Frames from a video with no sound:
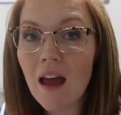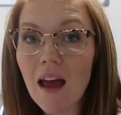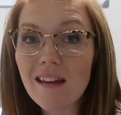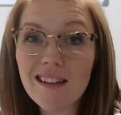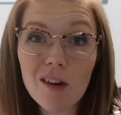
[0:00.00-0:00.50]

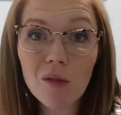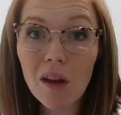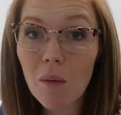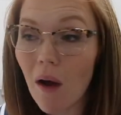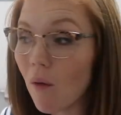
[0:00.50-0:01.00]
and done
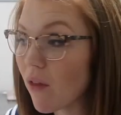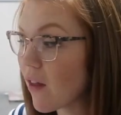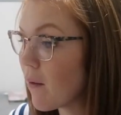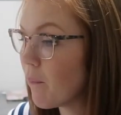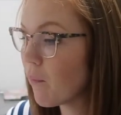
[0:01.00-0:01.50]
really well with
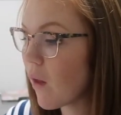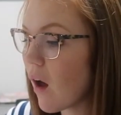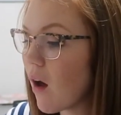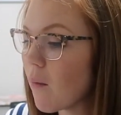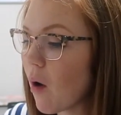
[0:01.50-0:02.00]
them,
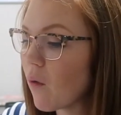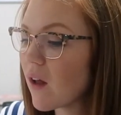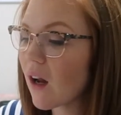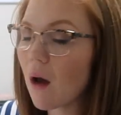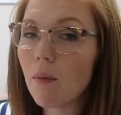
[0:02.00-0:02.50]
only
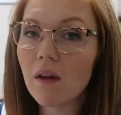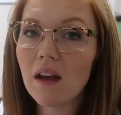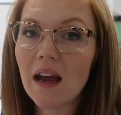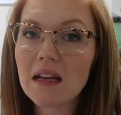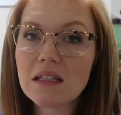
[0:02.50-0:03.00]
in a couple of
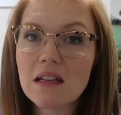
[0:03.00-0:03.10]
days.